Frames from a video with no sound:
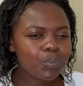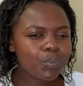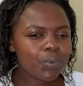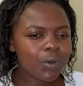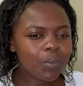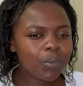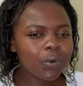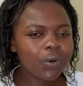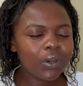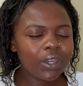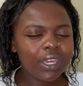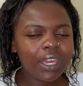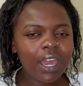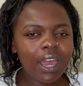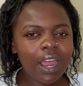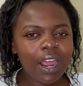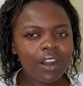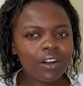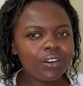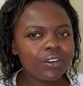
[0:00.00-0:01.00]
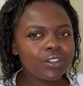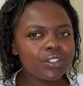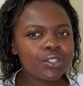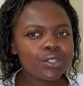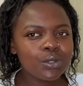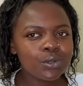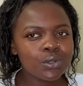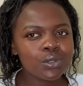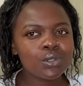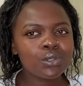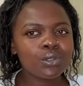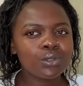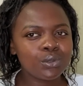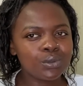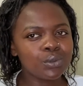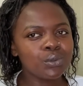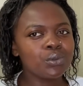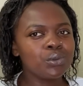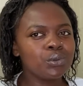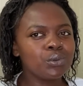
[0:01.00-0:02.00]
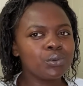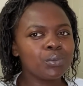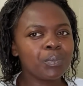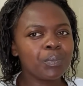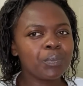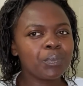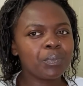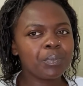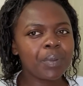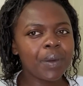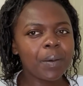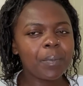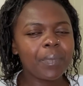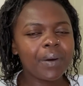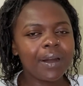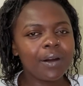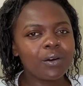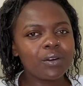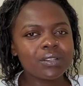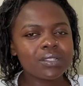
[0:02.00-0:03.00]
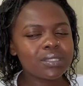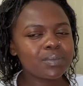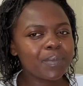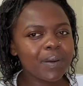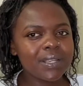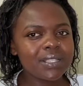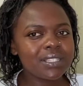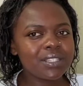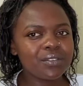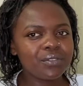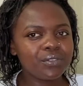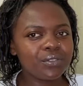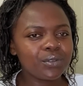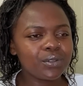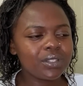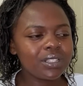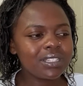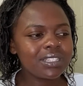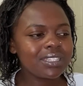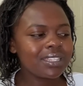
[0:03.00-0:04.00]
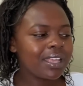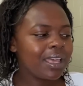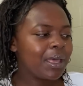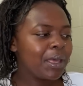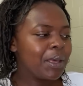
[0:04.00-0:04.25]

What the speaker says: people here are not used to pepper or spicy foods.